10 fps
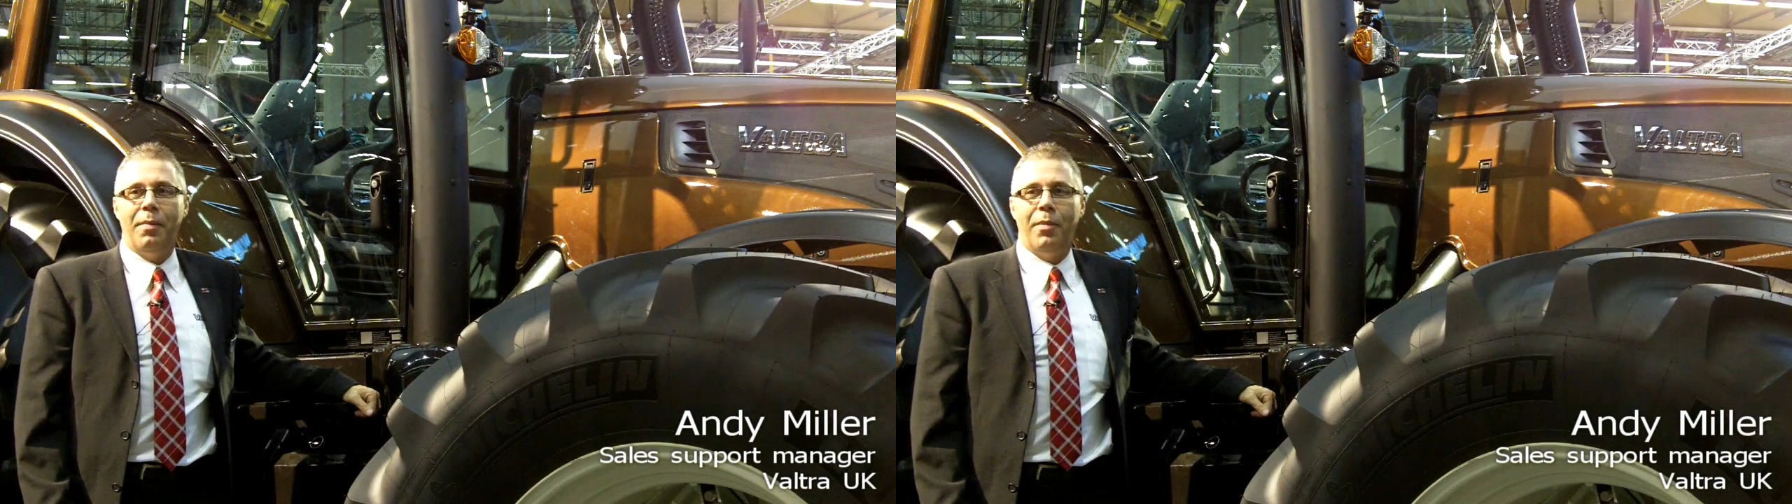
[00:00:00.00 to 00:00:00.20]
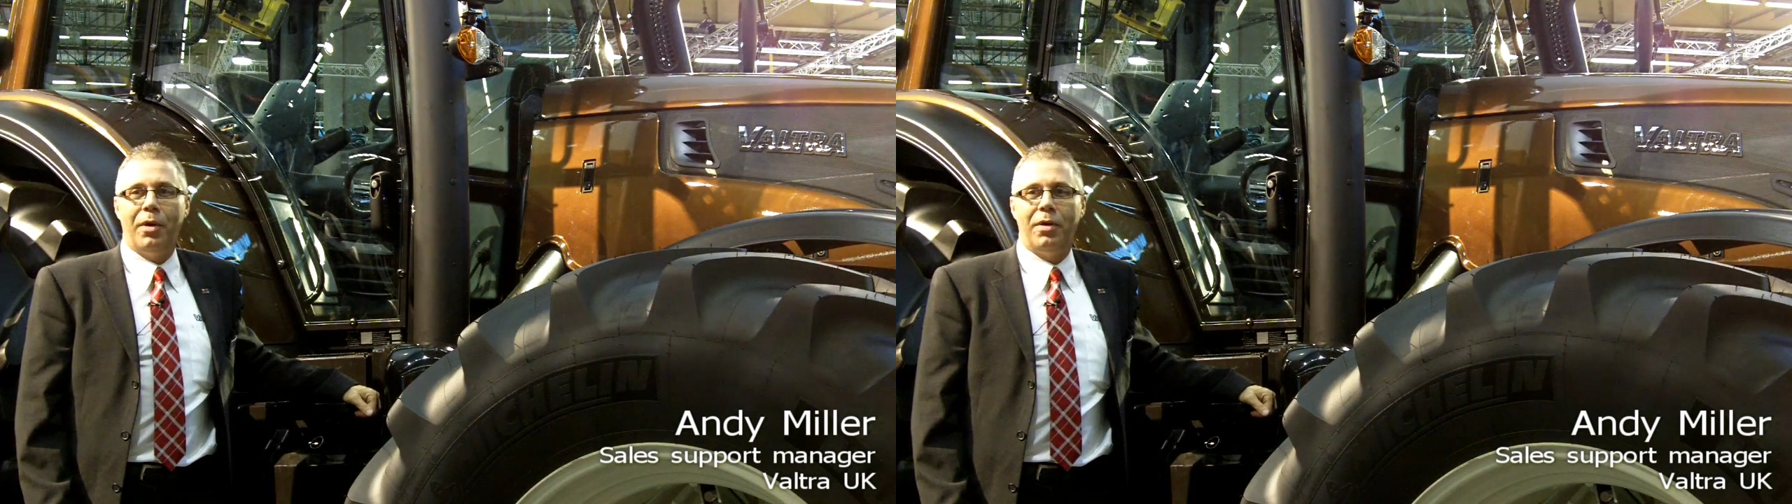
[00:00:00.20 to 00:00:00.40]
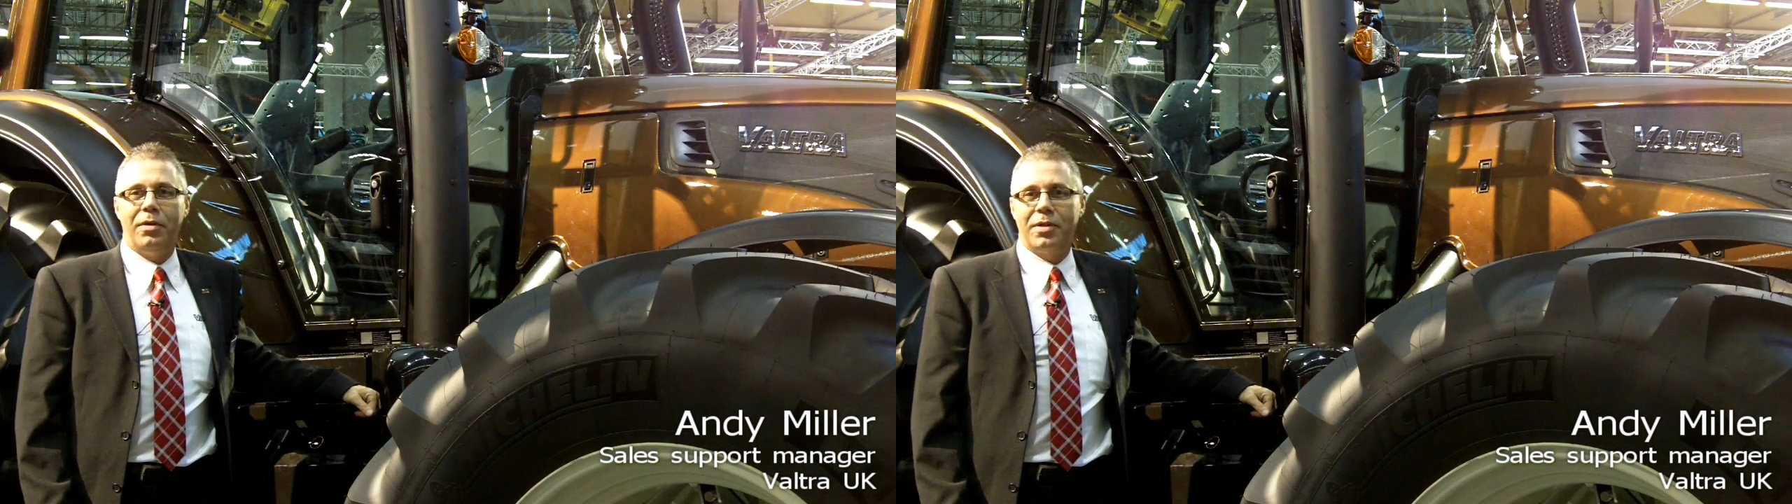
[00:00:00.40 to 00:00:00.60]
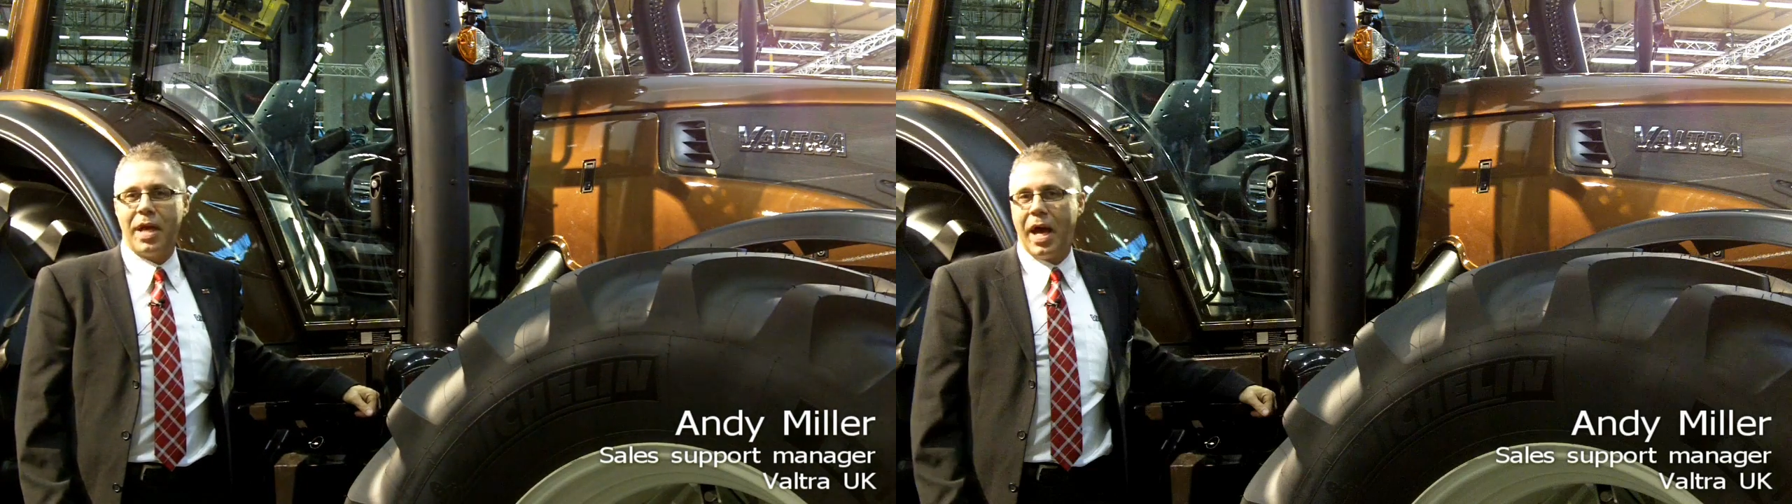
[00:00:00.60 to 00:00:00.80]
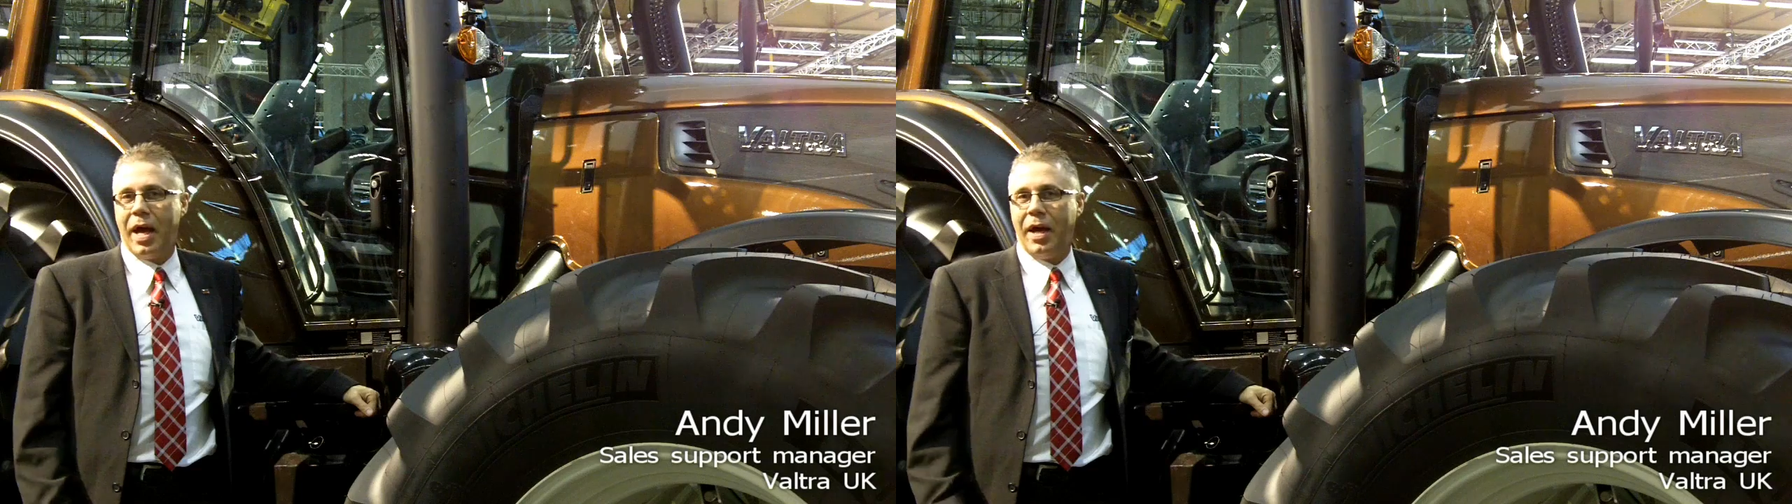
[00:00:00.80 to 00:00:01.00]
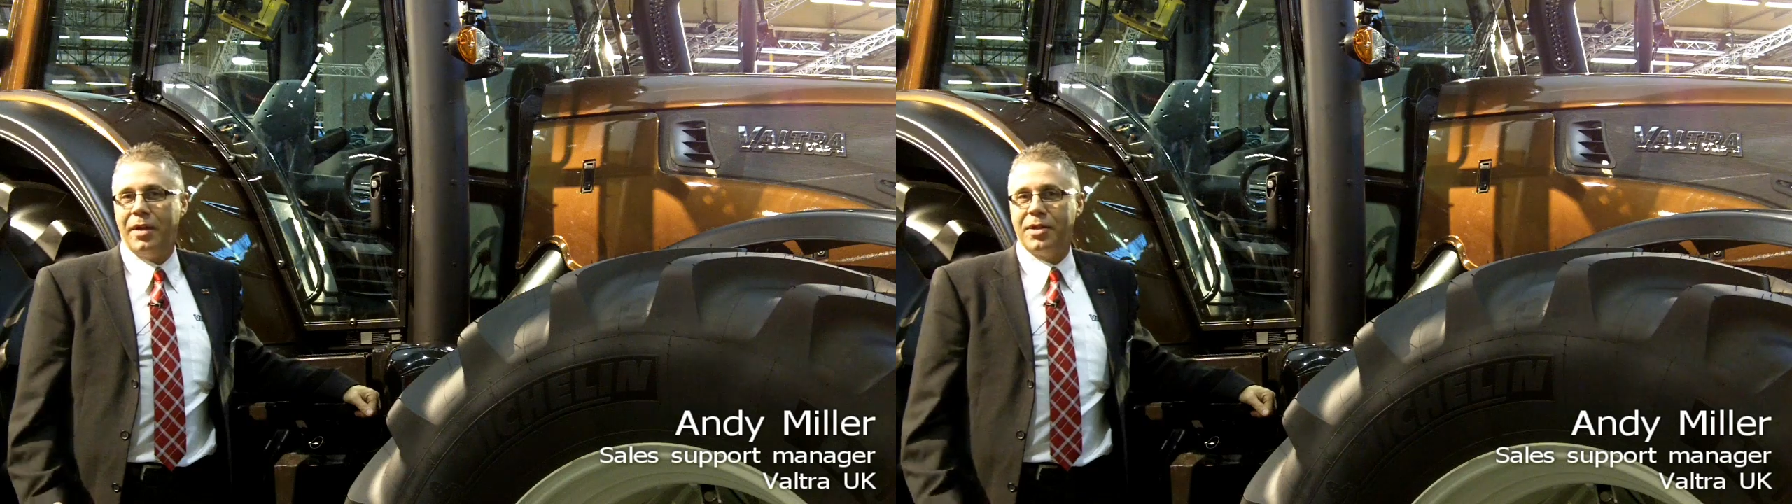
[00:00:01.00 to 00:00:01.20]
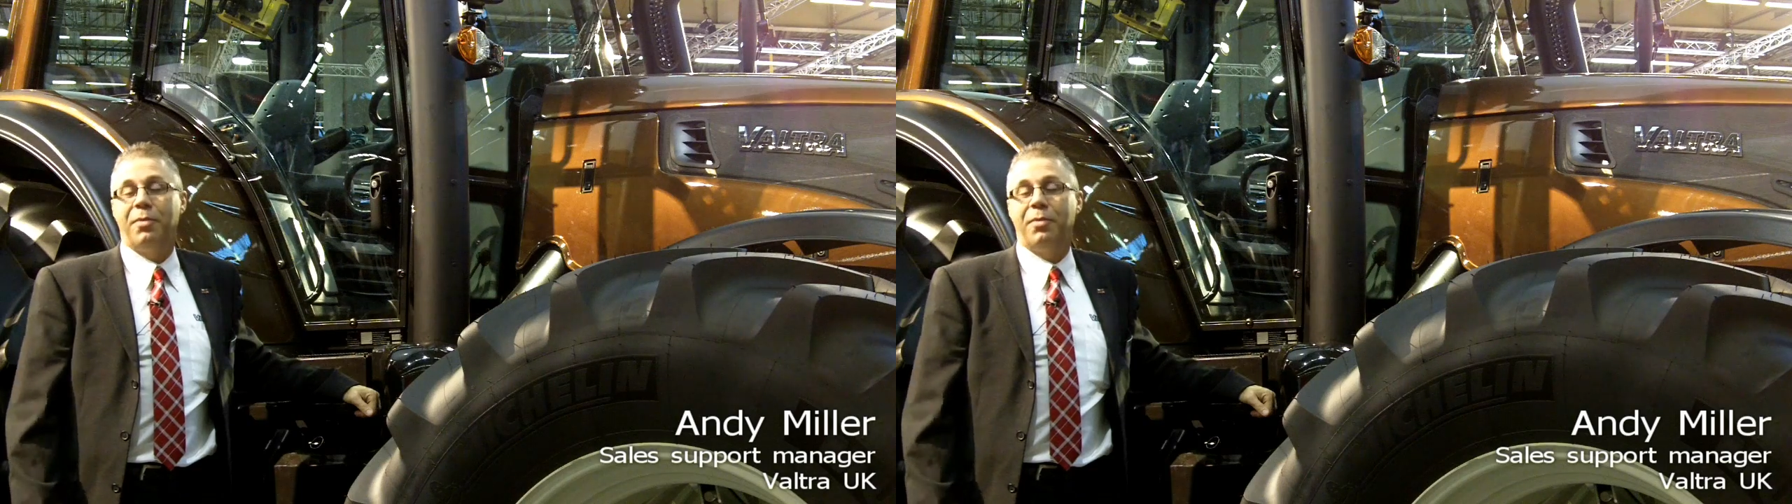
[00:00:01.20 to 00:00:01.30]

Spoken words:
models and